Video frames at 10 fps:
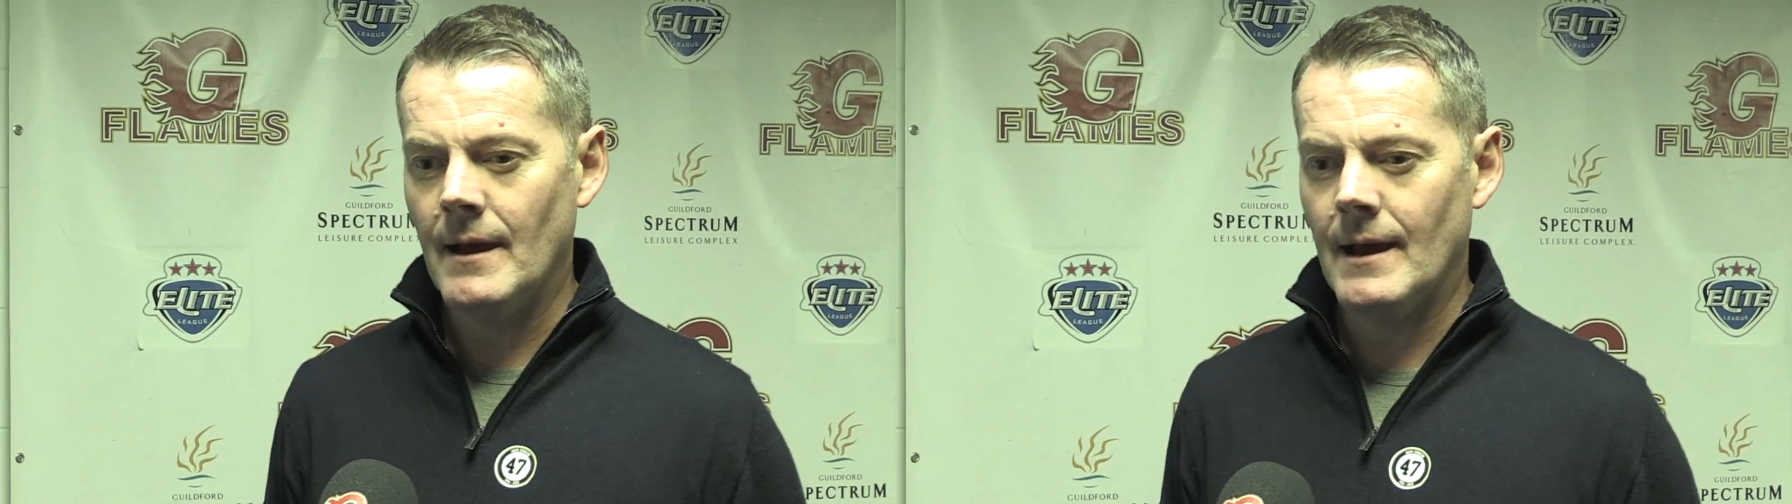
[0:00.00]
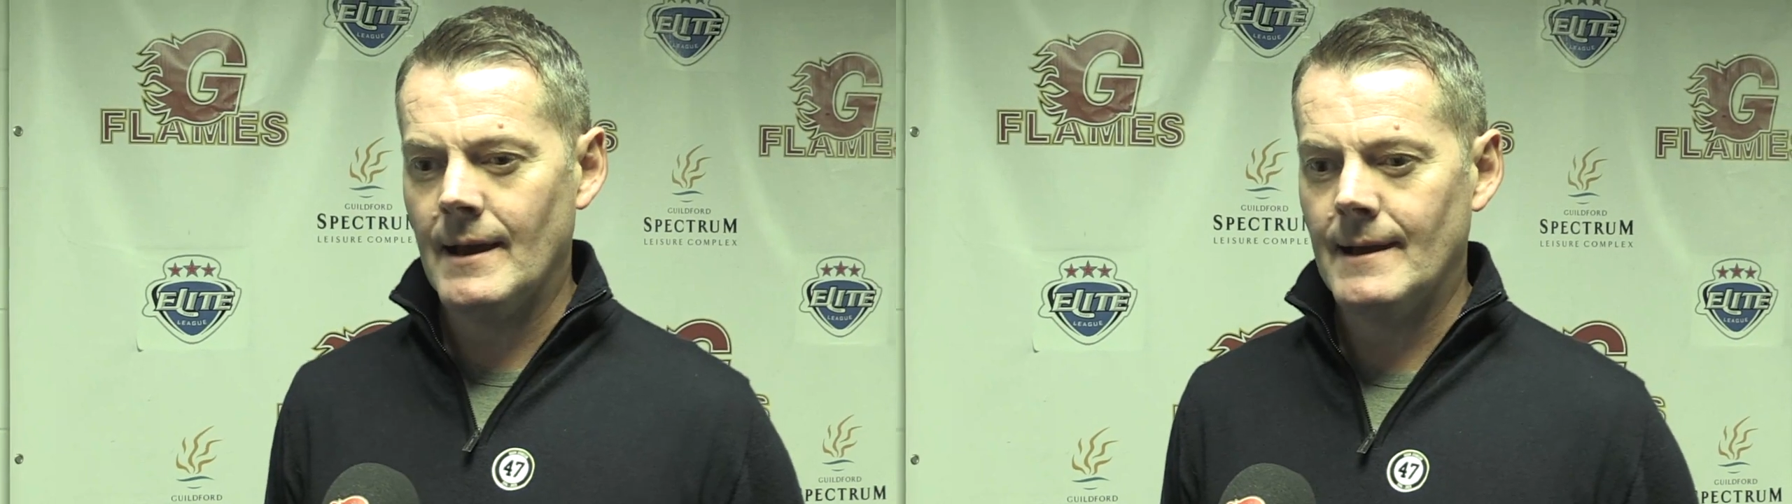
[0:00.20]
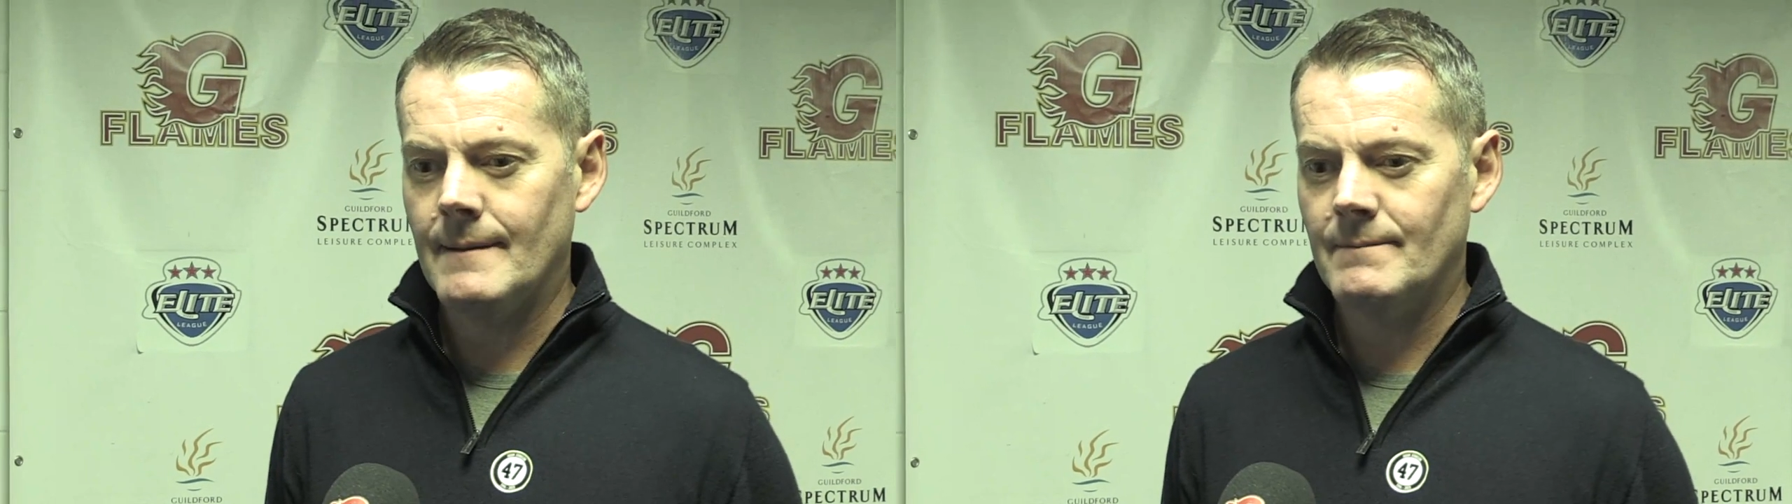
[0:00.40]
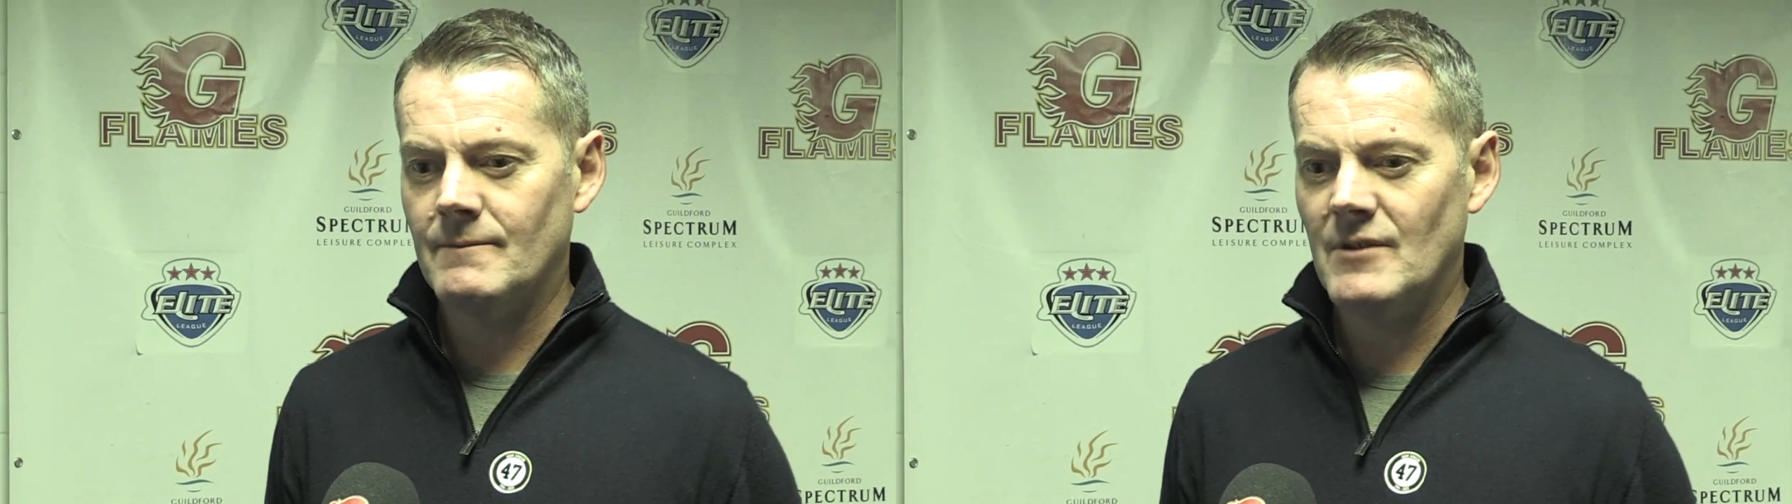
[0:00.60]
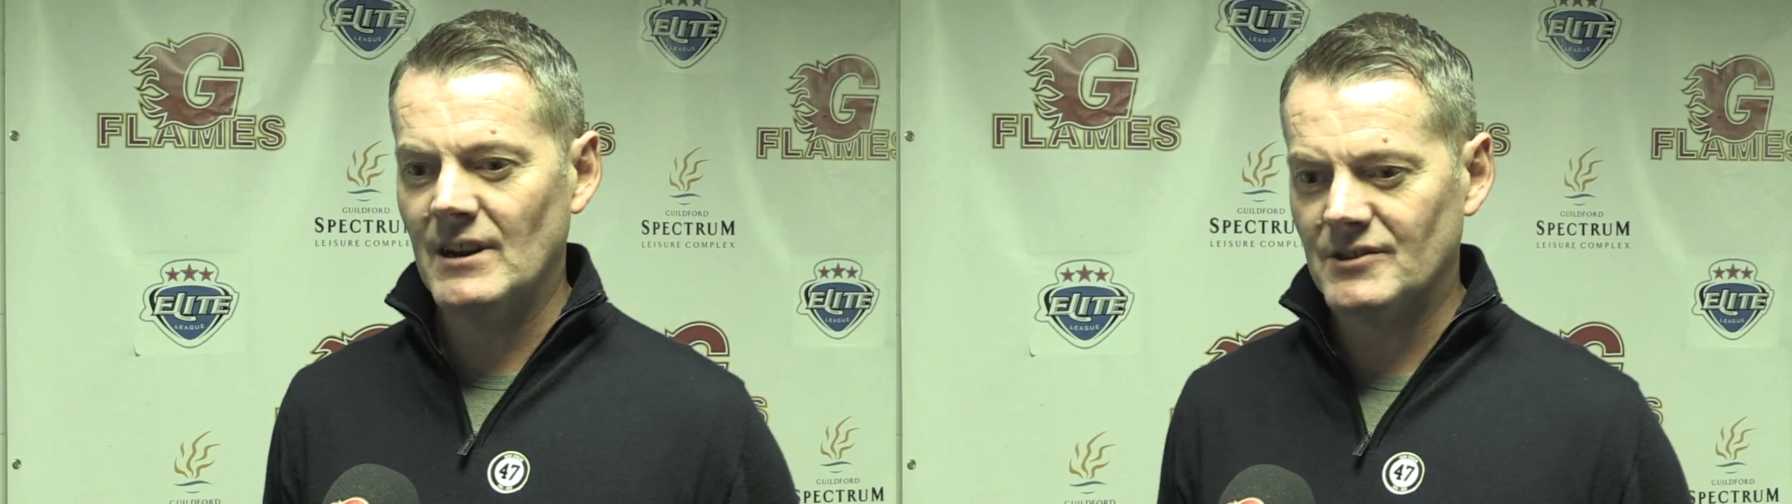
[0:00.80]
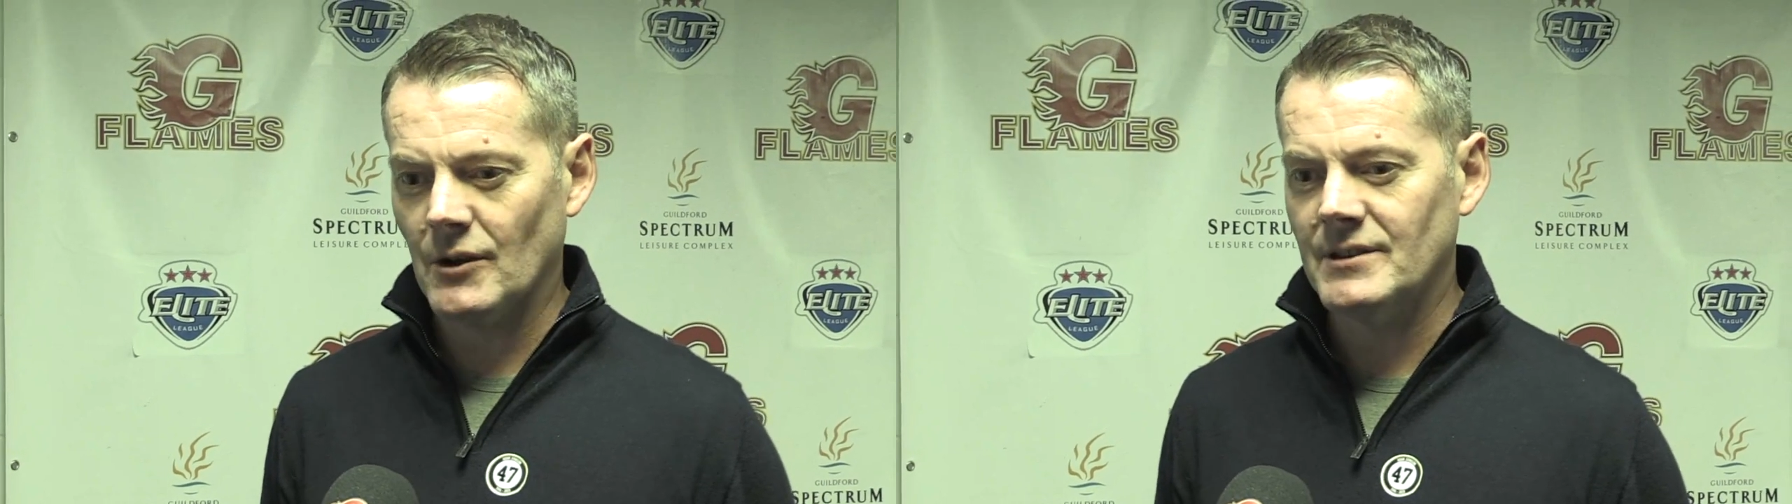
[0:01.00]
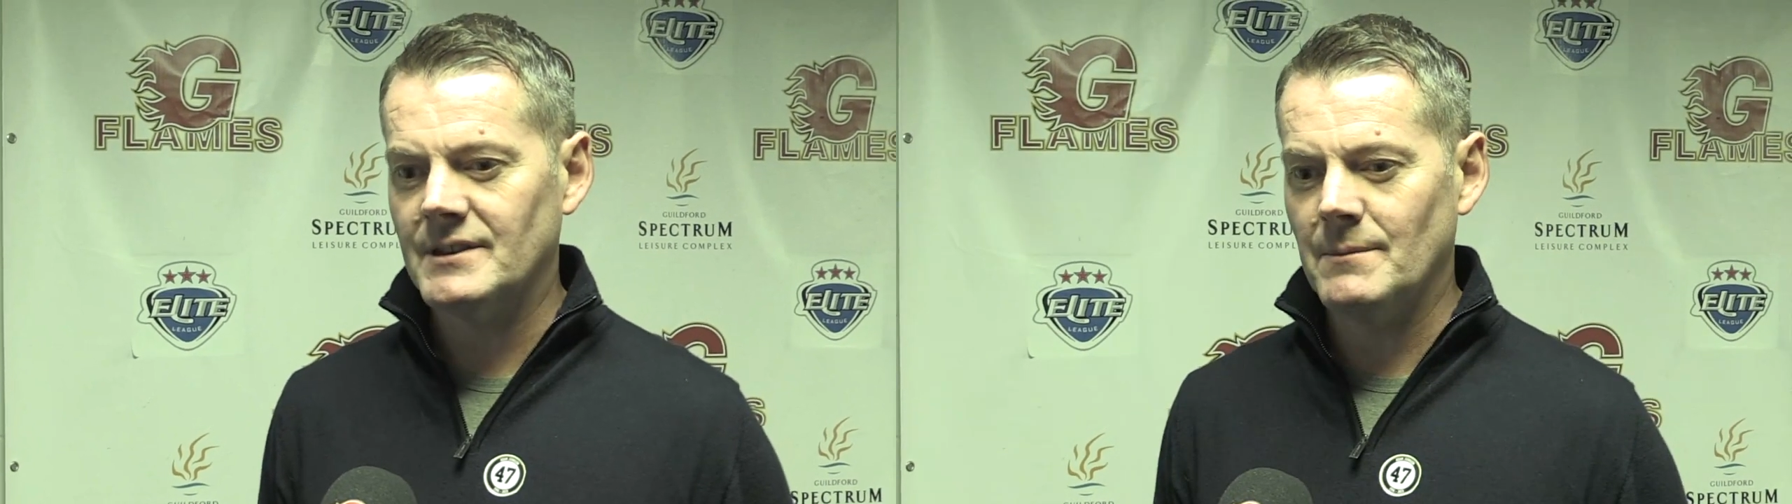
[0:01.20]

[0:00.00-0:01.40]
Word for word: um, real solid